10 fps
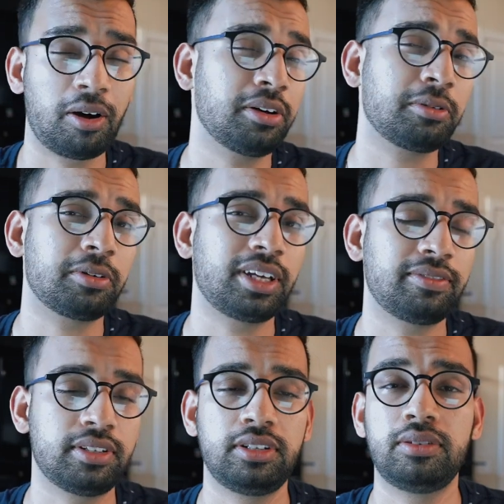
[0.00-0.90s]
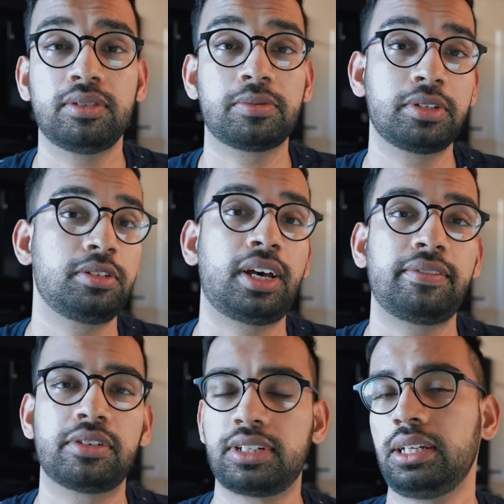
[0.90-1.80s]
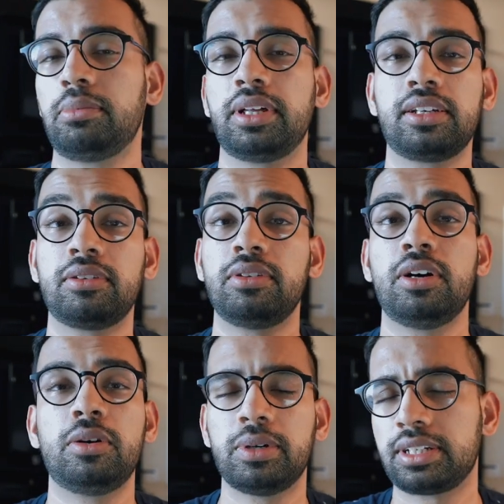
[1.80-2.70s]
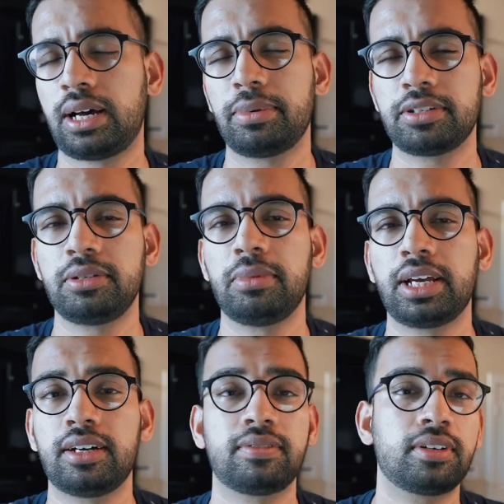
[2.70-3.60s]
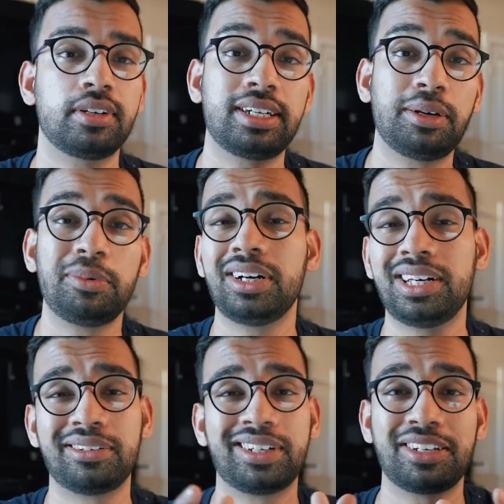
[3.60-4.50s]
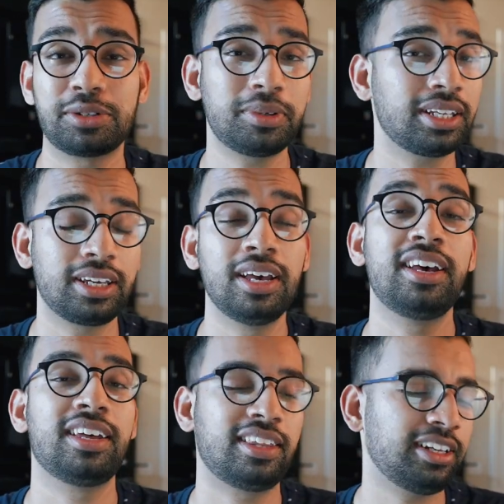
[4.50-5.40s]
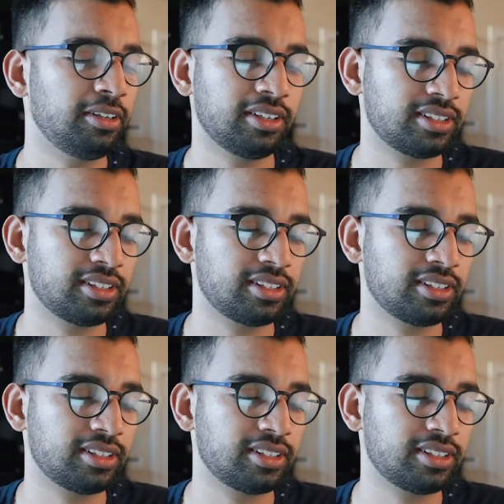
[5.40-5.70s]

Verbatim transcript: all you really have to do is once you have your study plan, you know what topics you may cover on day one or day twenty, then you can